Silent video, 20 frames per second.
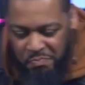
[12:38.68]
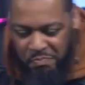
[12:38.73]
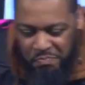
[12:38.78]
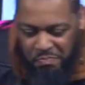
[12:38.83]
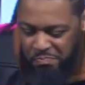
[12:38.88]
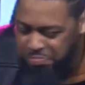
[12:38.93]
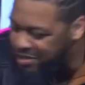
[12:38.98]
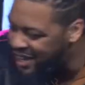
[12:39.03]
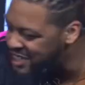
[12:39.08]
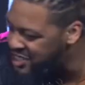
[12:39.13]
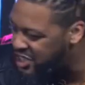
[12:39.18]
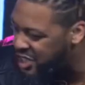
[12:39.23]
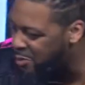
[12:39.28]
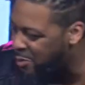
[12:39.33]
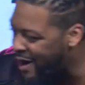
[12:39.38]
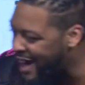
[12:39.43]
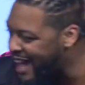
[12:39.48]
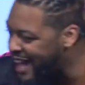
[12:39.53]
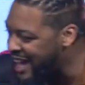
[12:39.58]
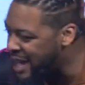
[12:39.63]
brush
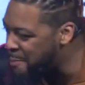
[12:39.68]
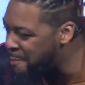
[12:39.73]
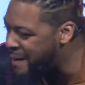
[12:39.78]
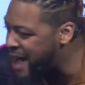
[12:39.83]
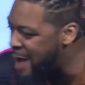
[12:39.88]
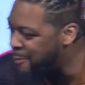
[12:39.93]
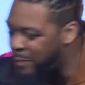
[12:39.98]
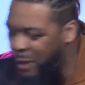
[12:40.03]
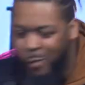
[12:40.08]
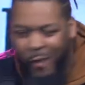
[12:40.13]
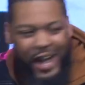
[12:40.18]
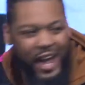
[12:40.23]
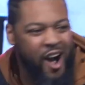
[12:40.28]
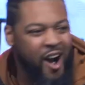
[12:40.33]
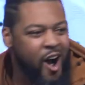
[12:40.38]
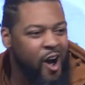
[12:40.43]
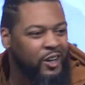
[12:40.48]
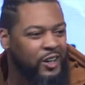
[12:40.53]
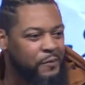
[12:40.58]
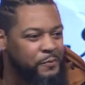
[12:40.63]
away and mop away
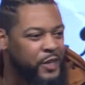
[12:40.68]
all of the